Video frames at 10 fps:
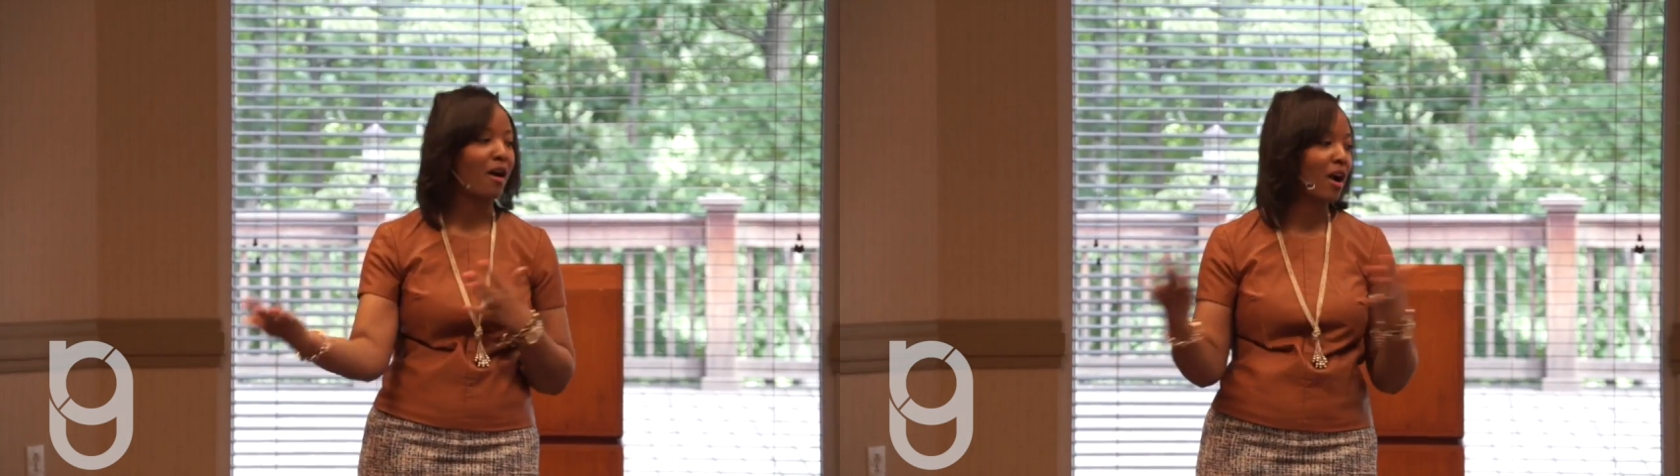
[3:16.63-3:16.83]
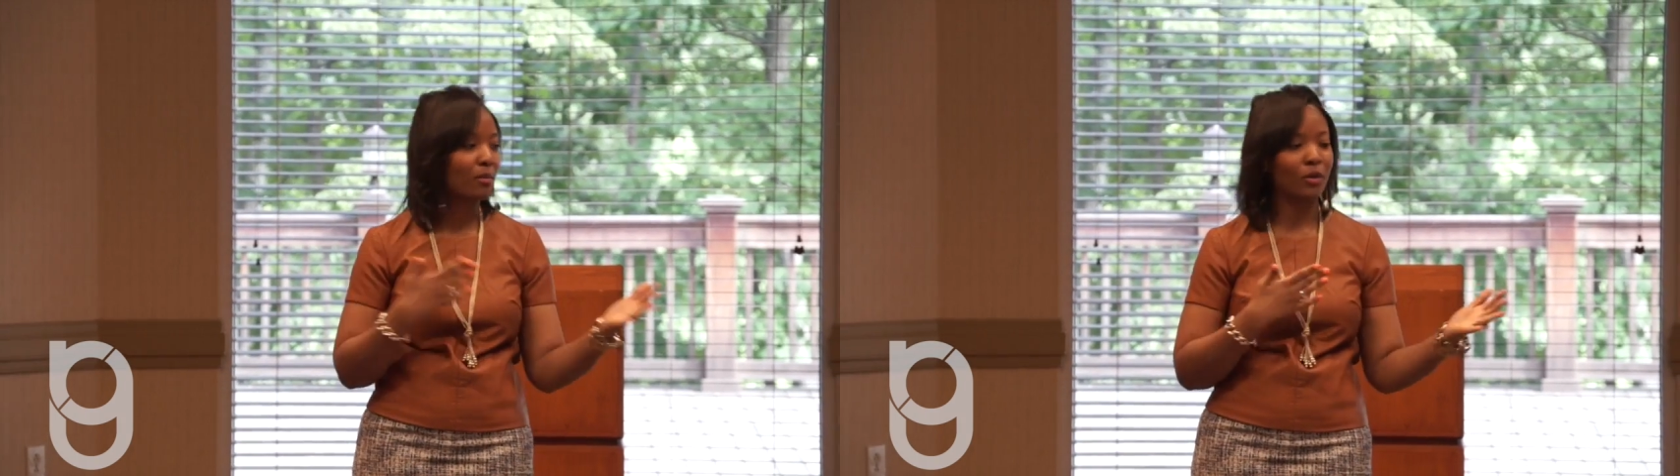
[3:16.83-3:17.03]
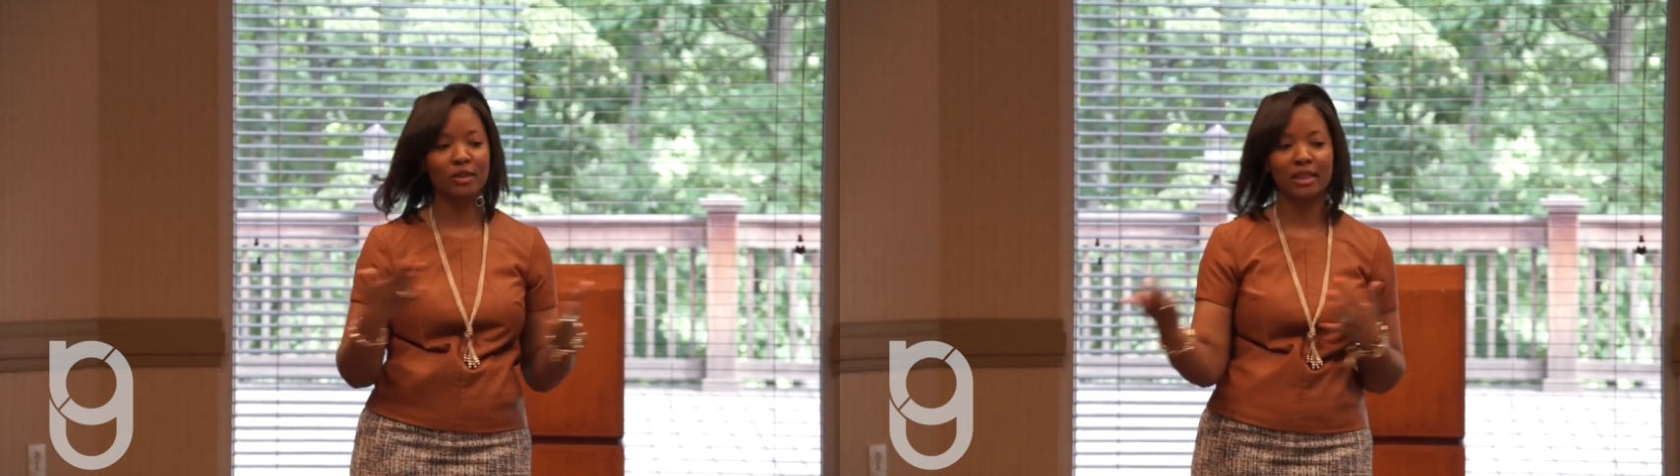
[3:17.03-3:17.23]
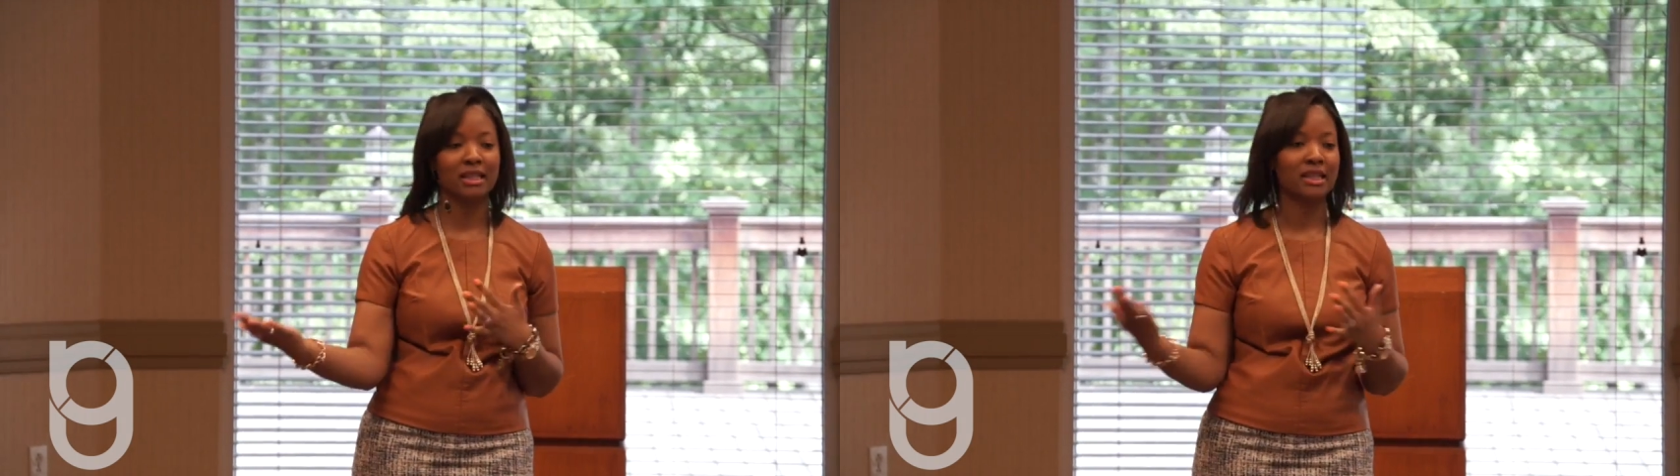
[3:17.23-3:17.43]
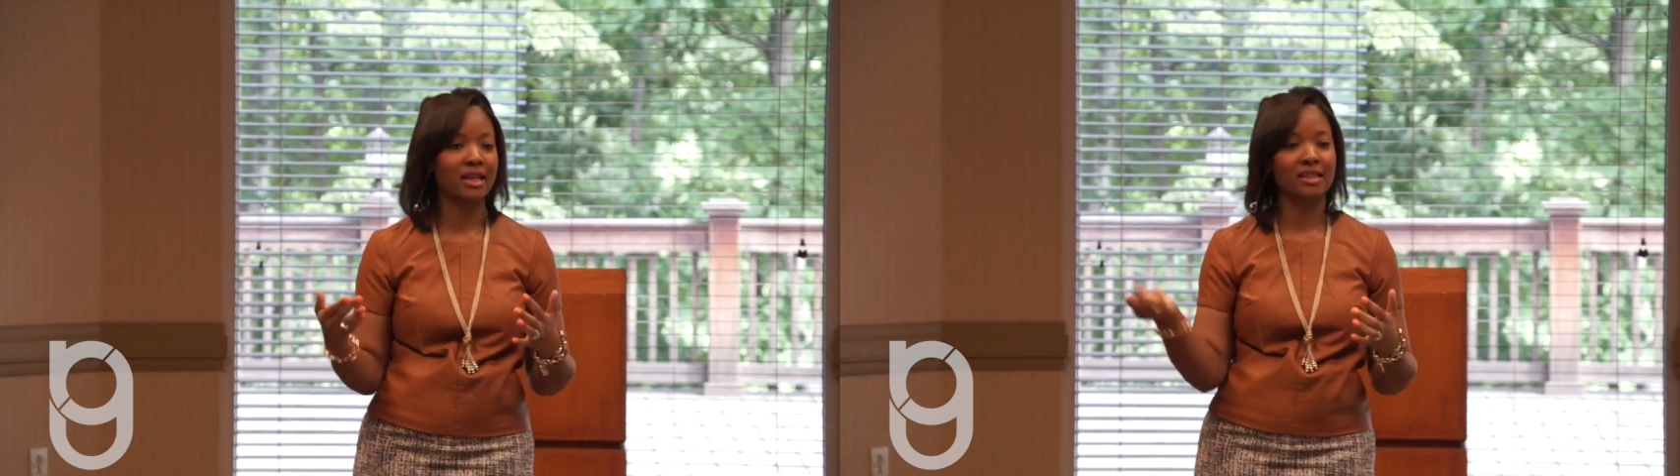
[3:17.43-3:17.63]
are at
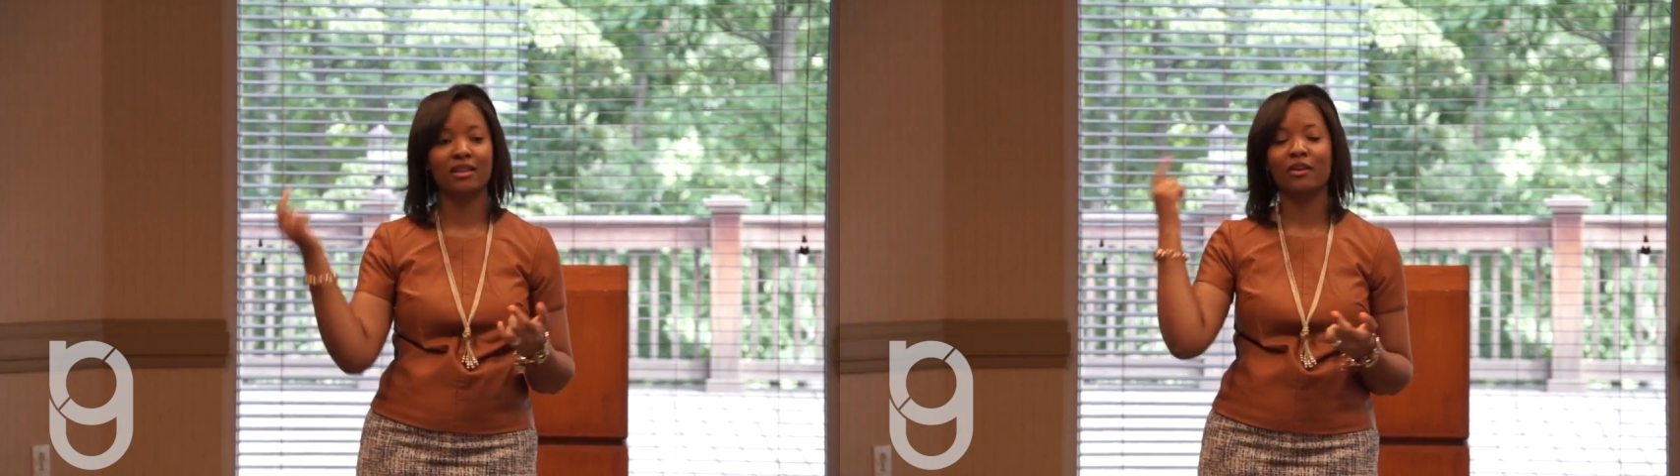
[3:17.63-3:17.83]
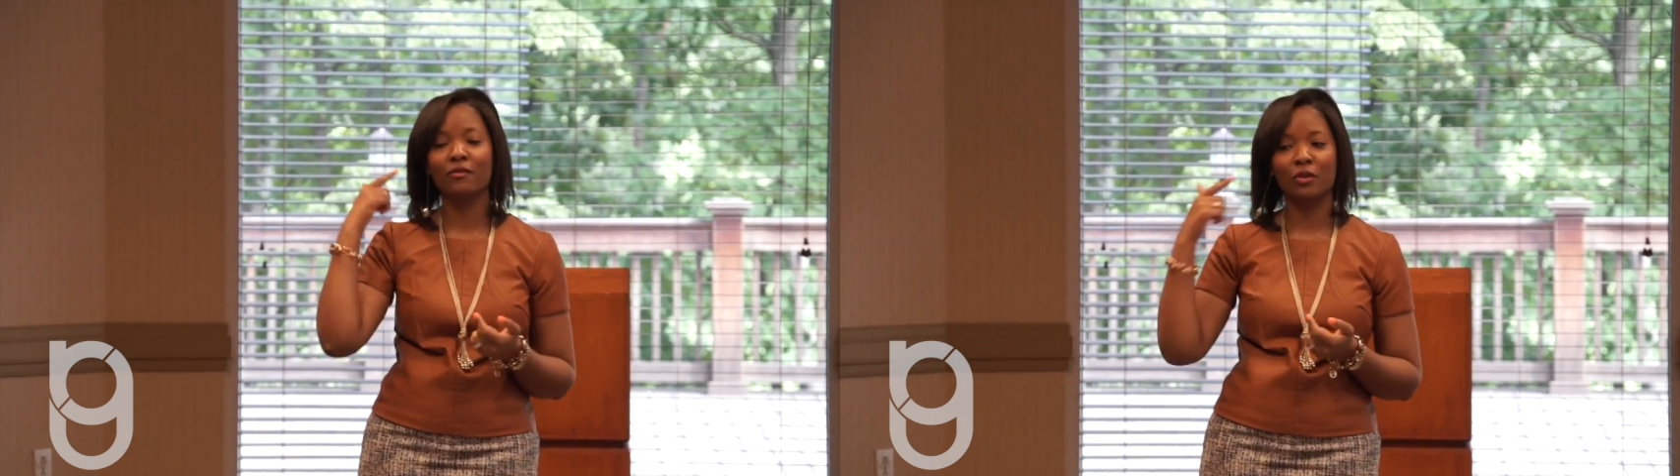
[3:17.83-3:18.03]
multitasking,